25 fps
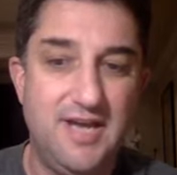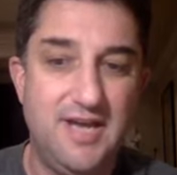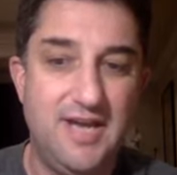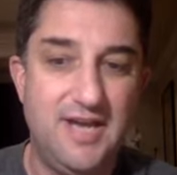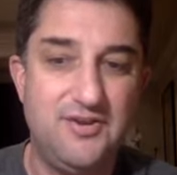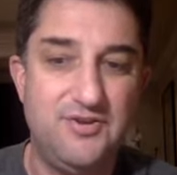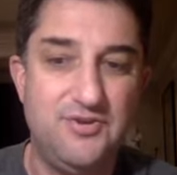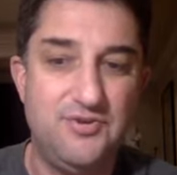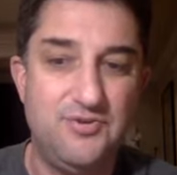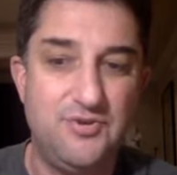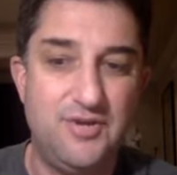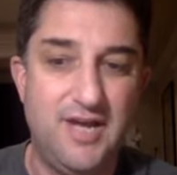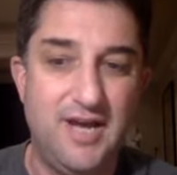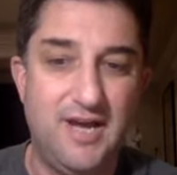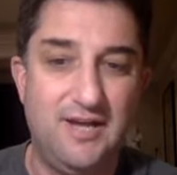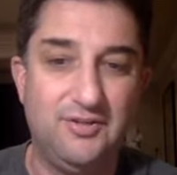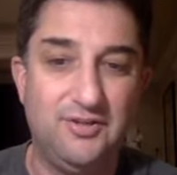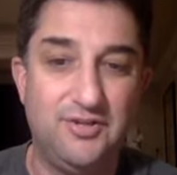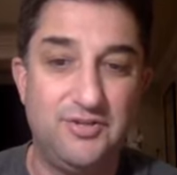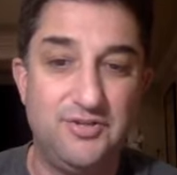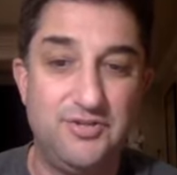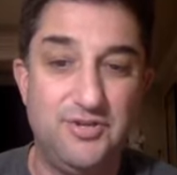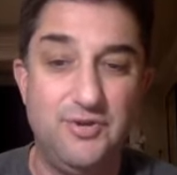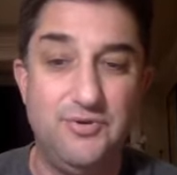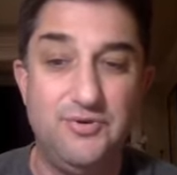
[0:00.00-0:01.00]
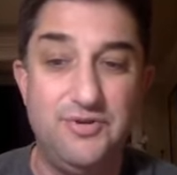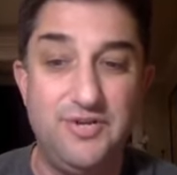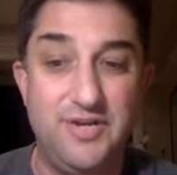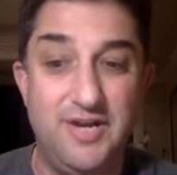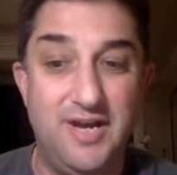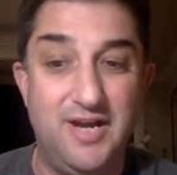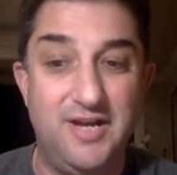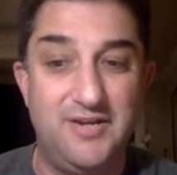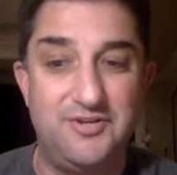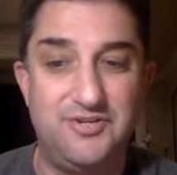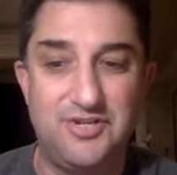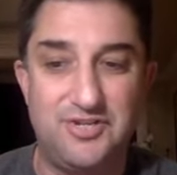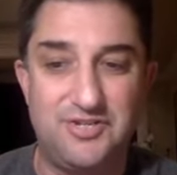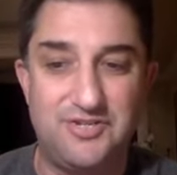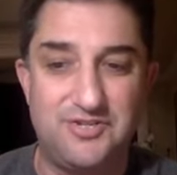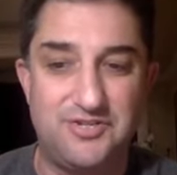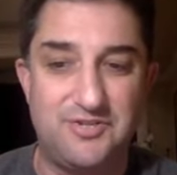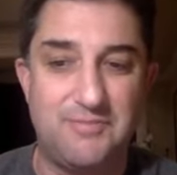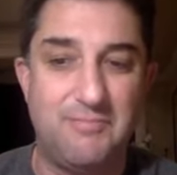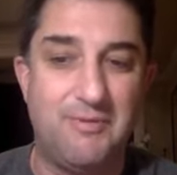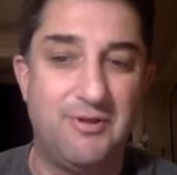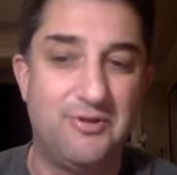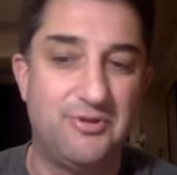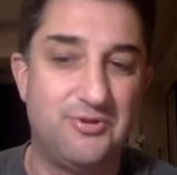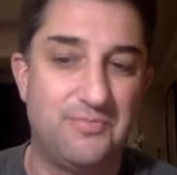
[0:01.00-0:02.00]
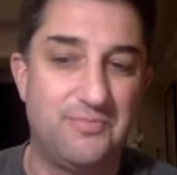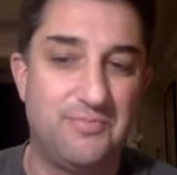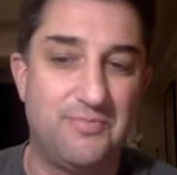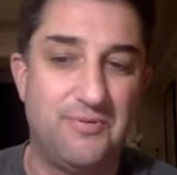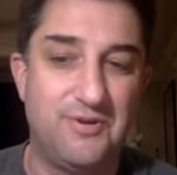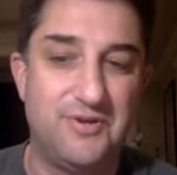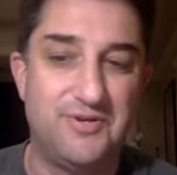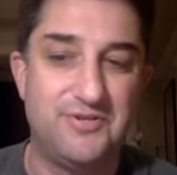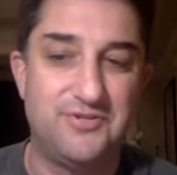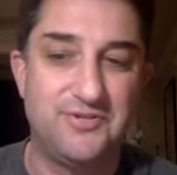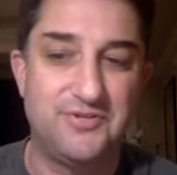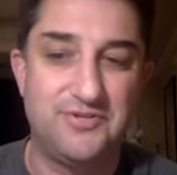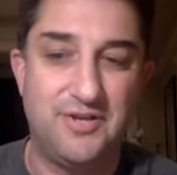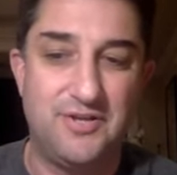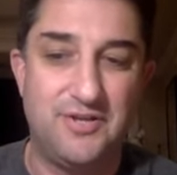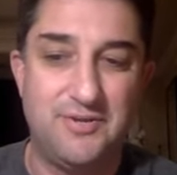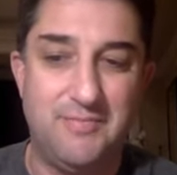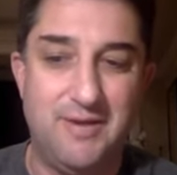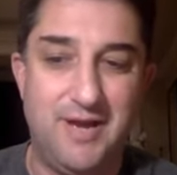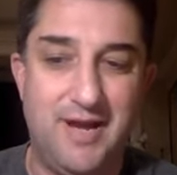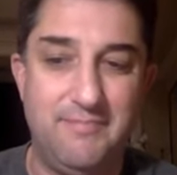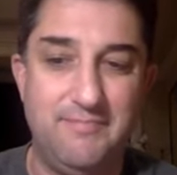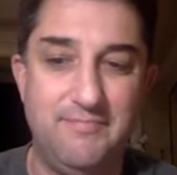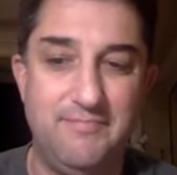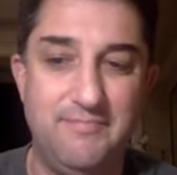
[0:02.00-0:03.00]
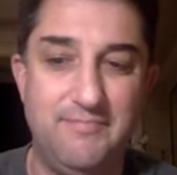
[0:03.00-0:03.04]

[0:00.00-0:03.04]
and New Caledonia, just some other places on the map.